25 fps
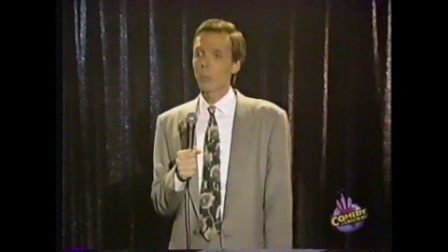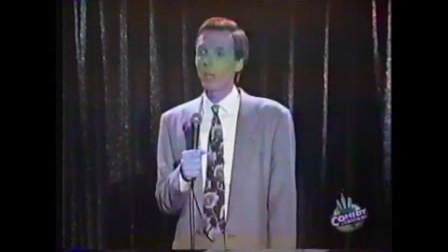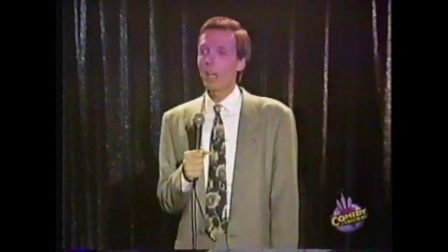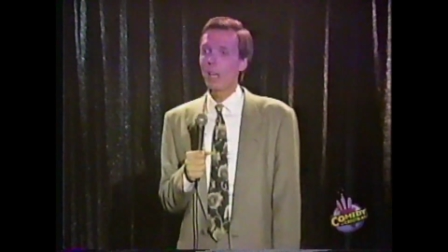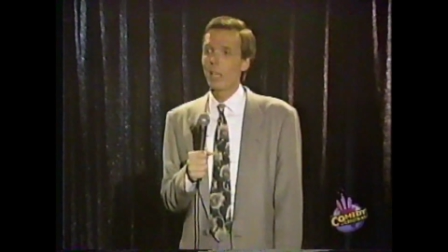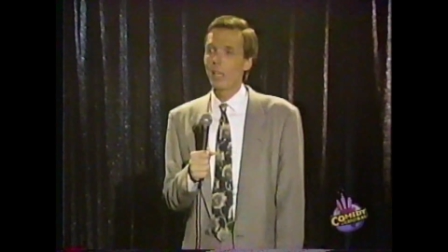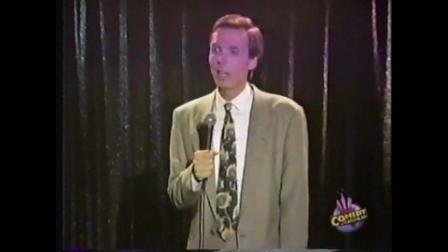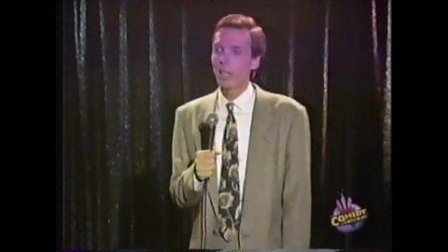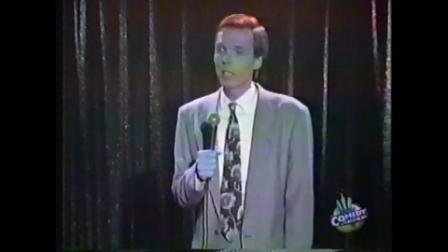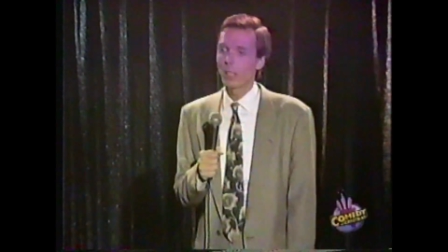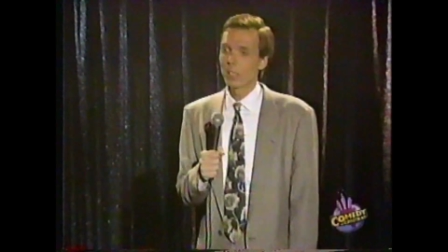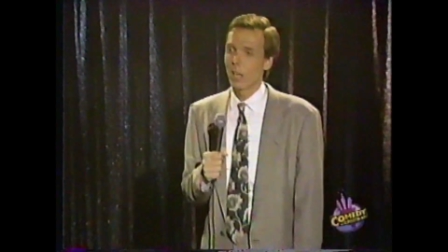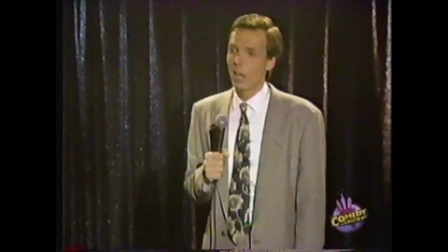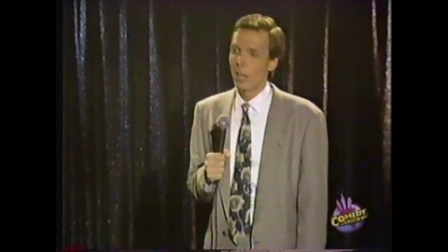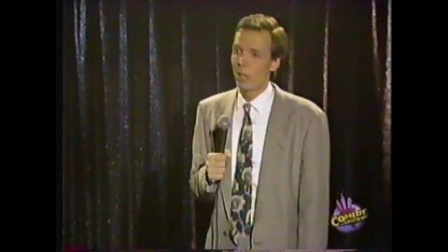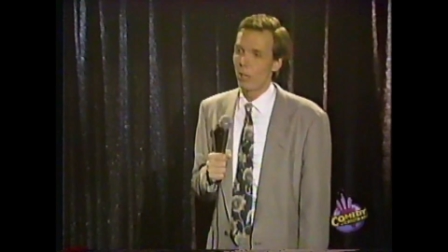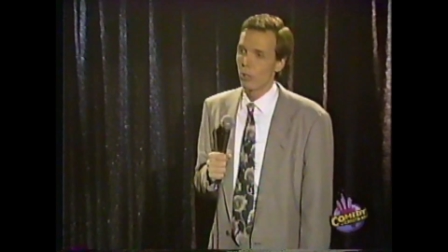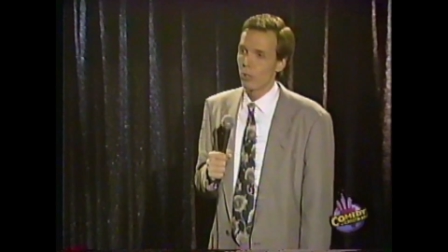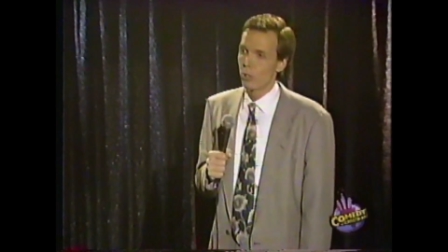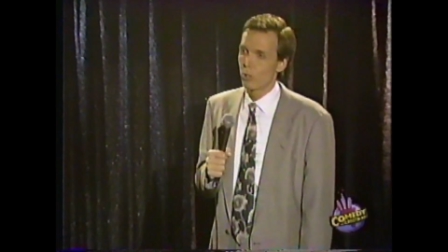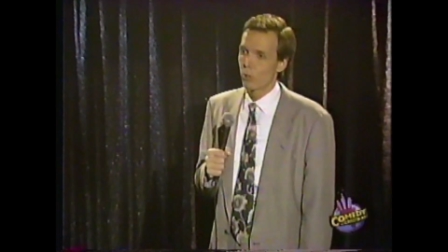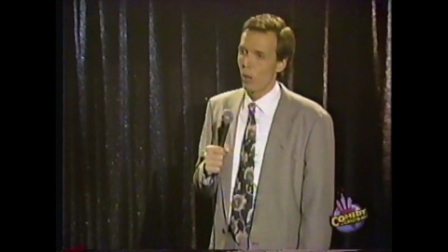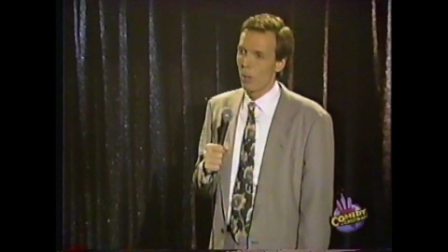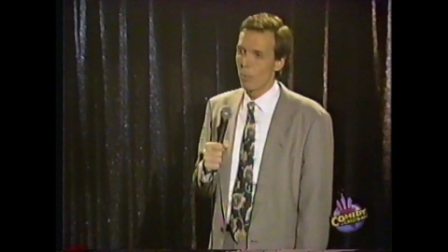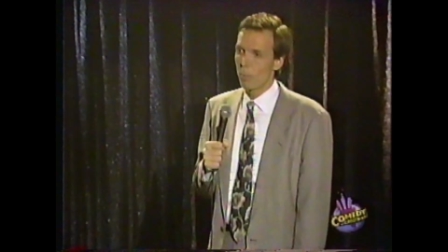behind like
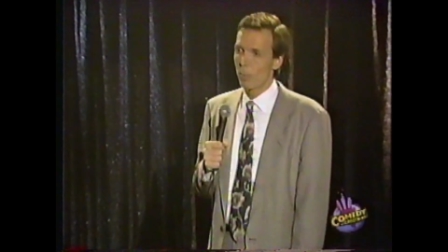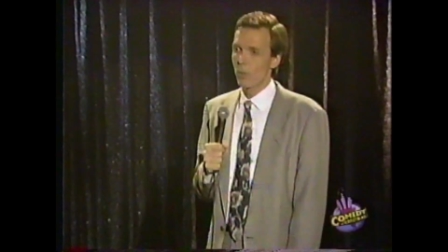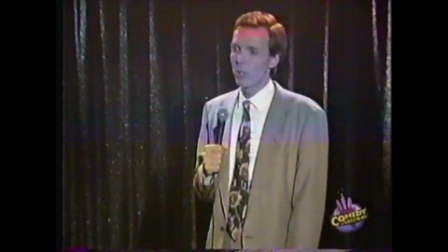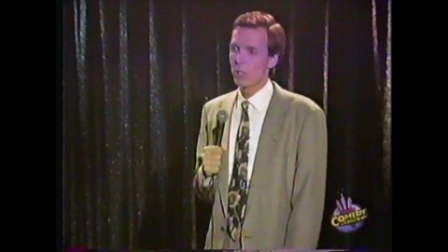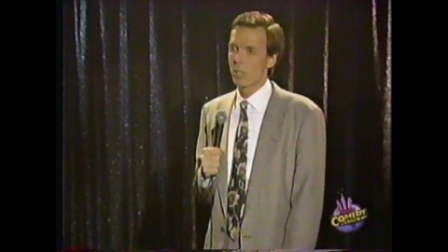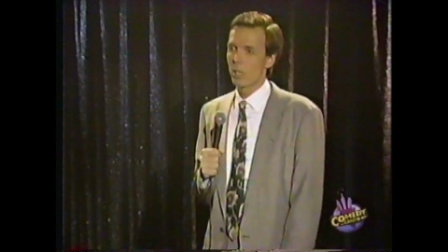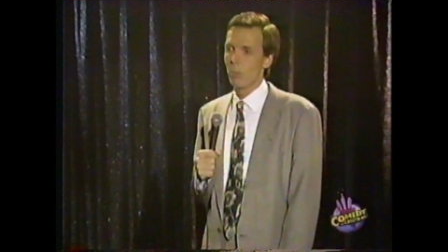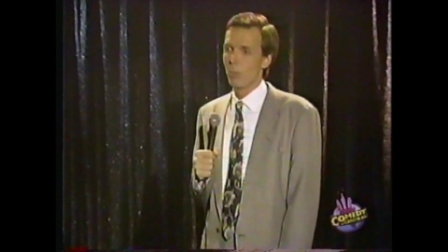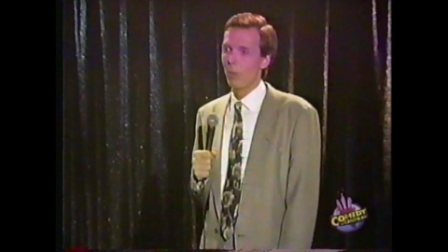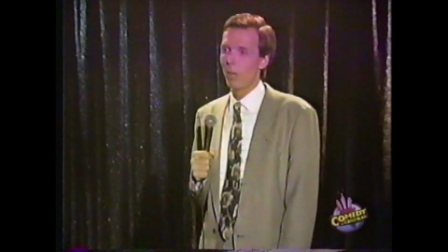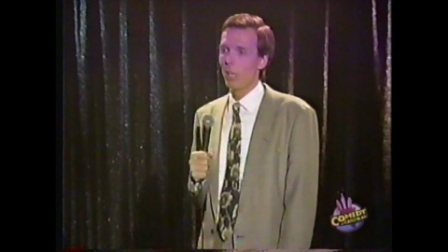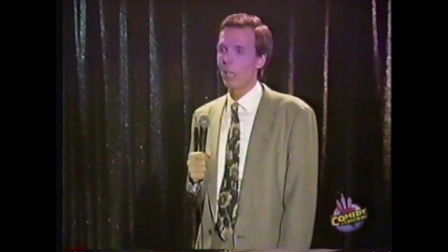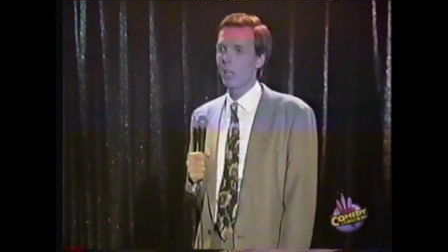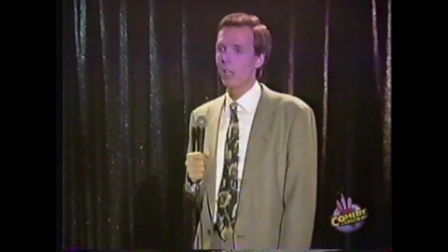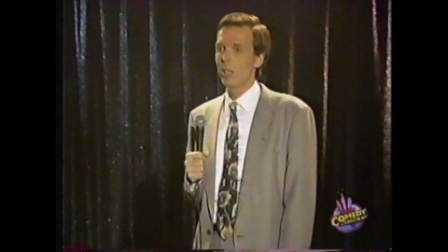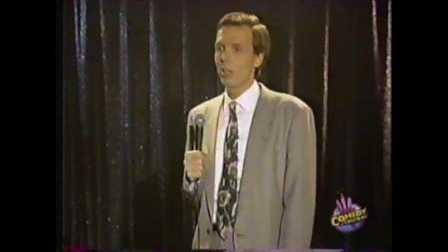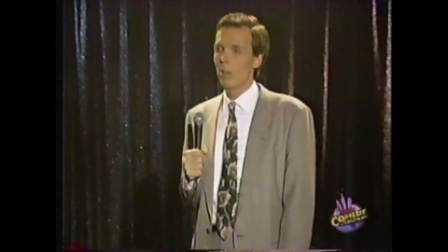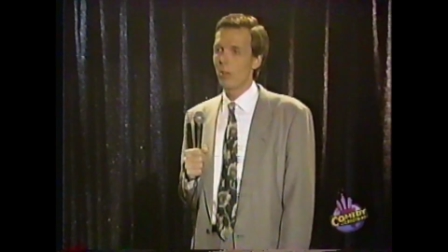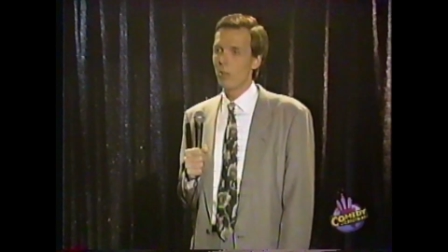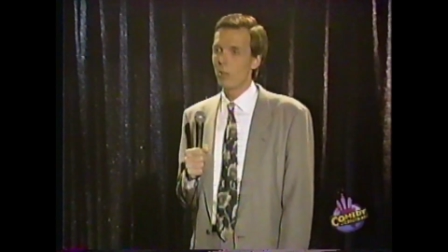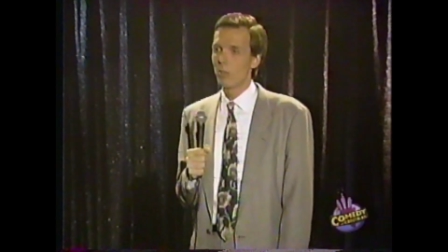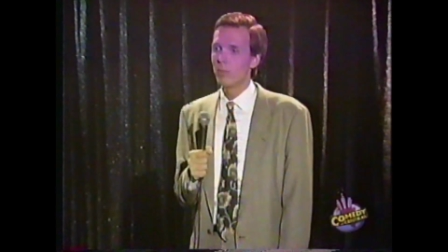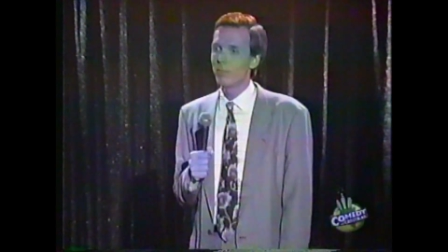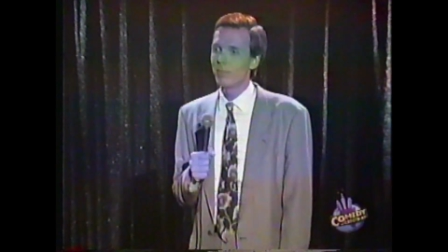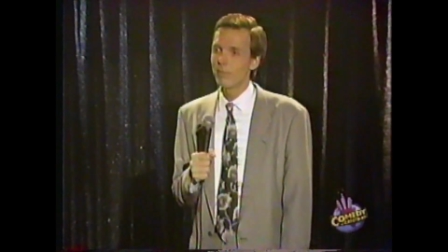Donald Trump or somebody, you
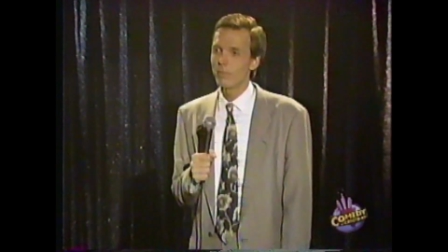know,